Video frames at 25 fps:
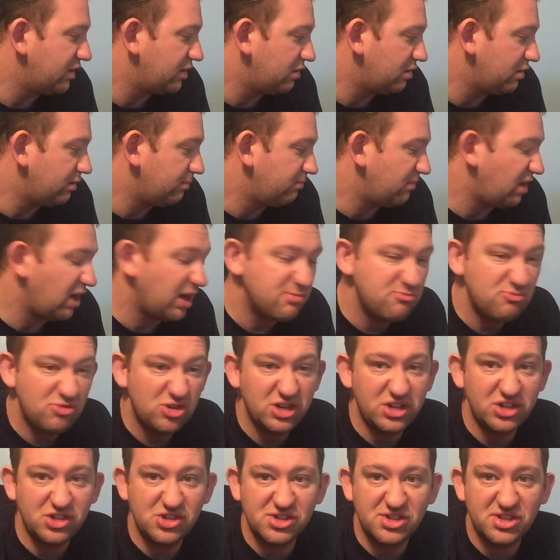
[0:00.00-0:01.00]
And I'm
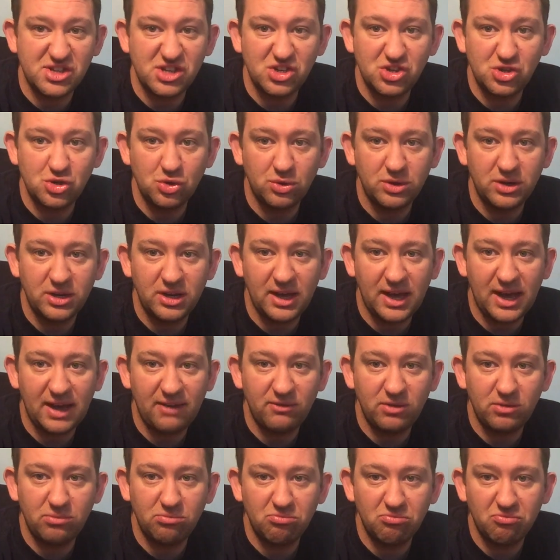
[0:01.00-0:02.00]
really just enjoying it,
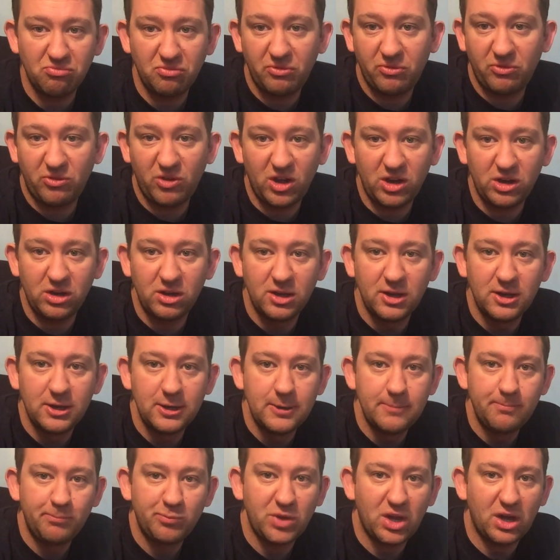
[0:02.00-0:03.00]
having fun,
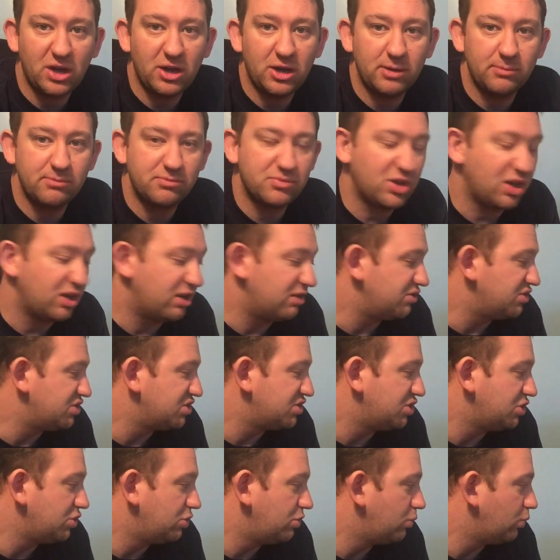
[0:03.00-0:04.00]
kind of
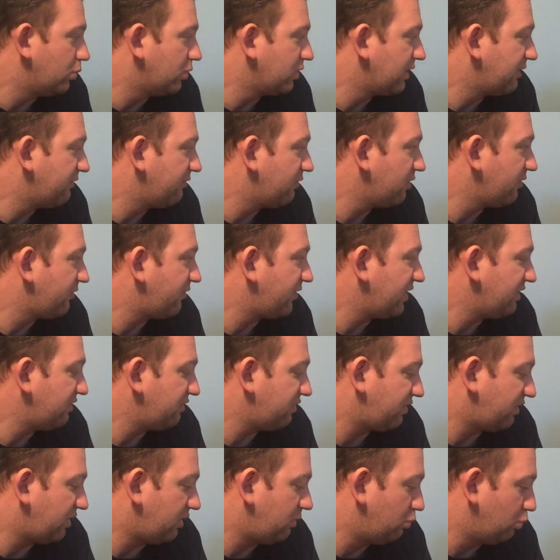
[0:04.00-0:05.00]
just doing whatever I
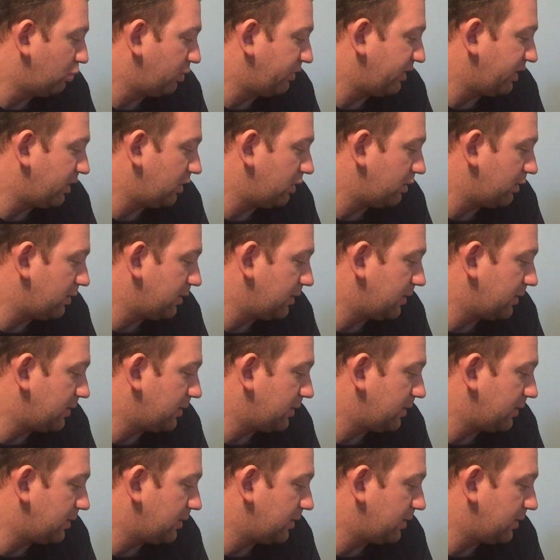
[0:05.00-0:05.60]
fancy with it.